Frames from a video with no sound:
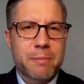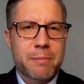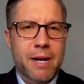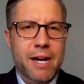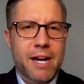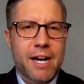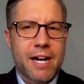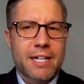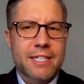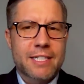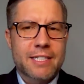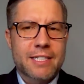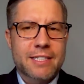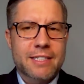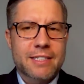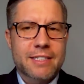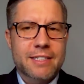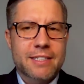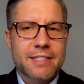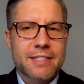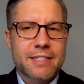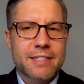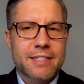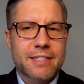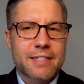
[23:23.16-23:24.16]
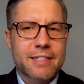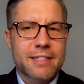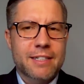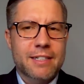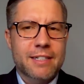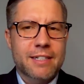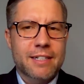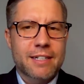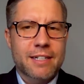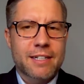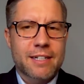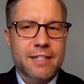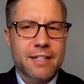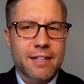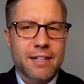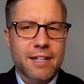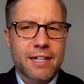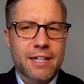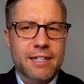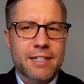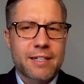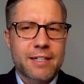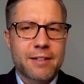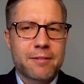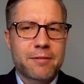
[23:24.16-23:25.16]
backs,
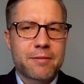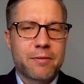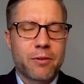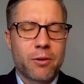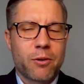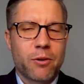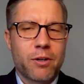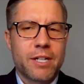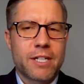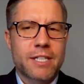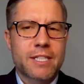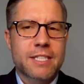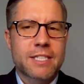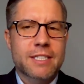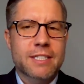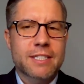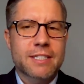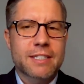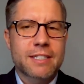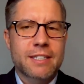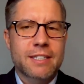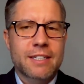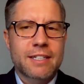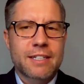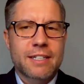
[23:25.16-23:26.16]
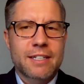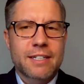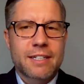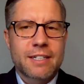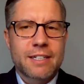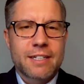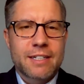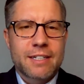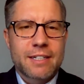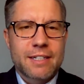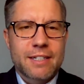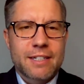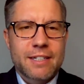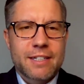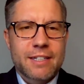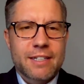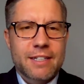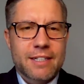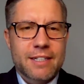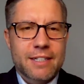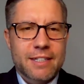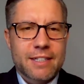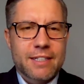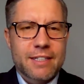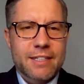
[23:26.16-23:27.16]
collective voice.
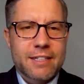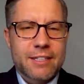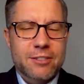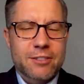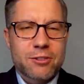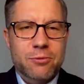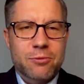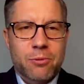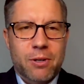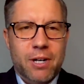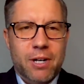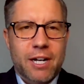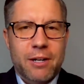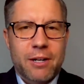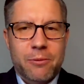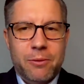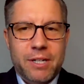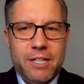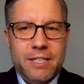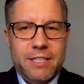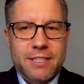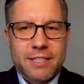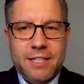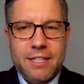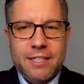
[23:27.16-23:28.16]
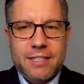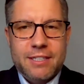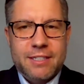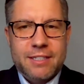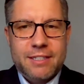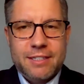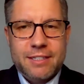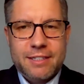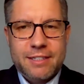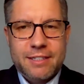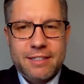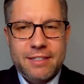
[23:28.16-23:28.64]
This is why we exist.